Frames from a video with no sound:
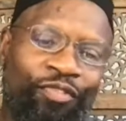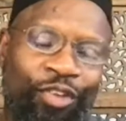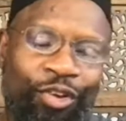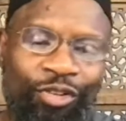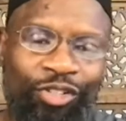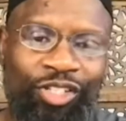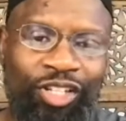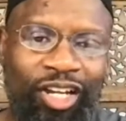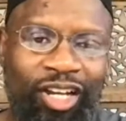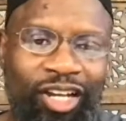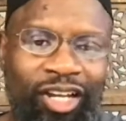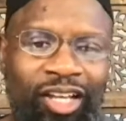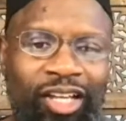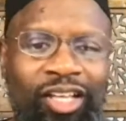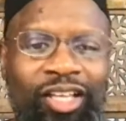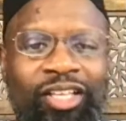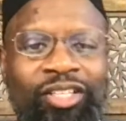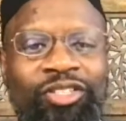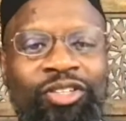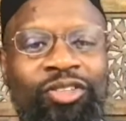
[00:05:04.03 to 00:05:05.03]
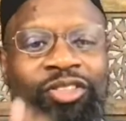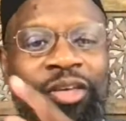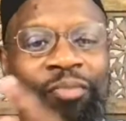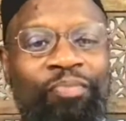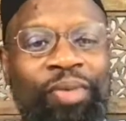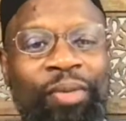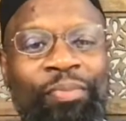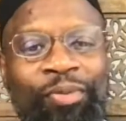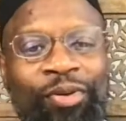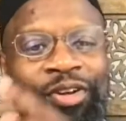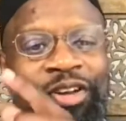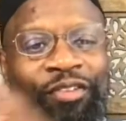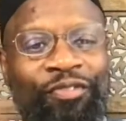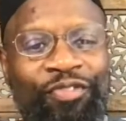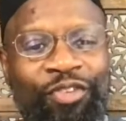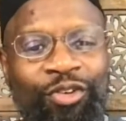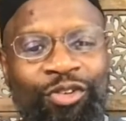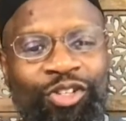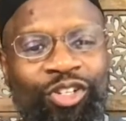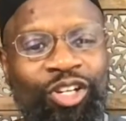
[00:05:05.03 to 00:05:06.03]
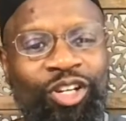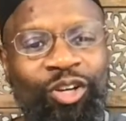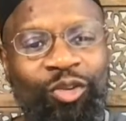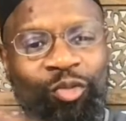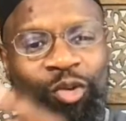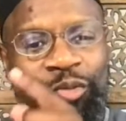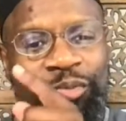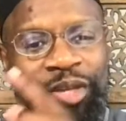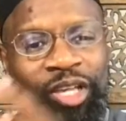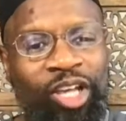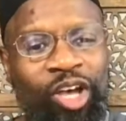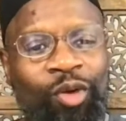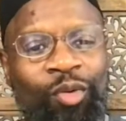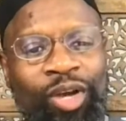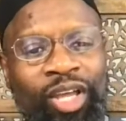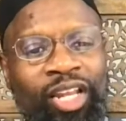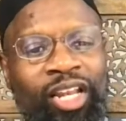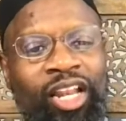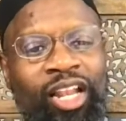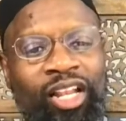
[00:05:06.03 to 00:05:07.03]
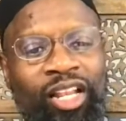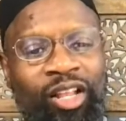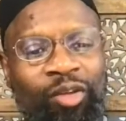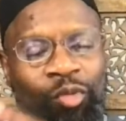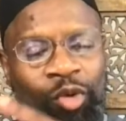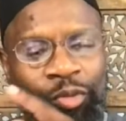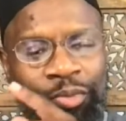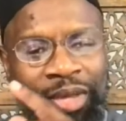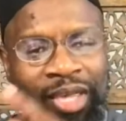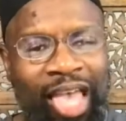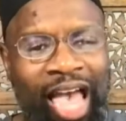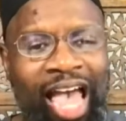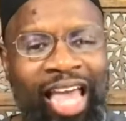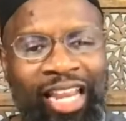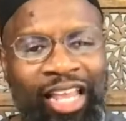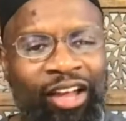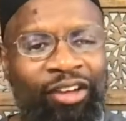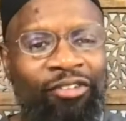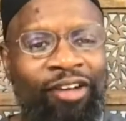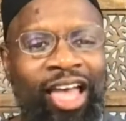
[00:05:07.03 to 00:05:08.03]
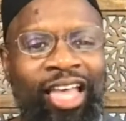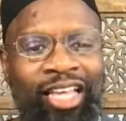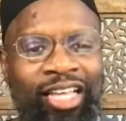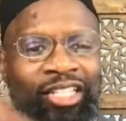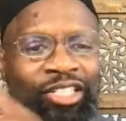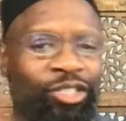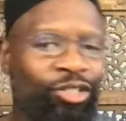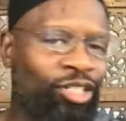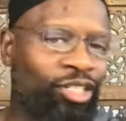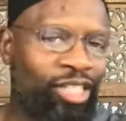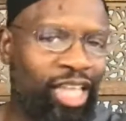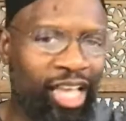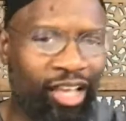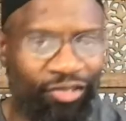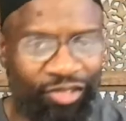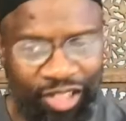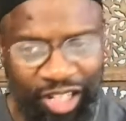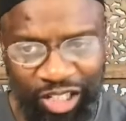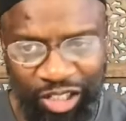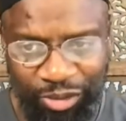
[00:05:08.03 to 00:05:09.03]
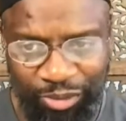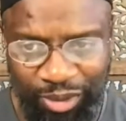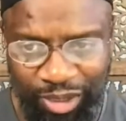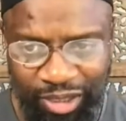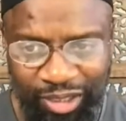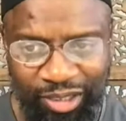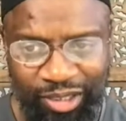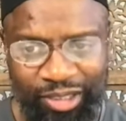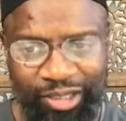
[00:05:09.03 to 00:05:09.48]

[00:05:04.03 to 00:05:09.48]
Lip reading: future, so the people in the future will be guided right into the day of judgment.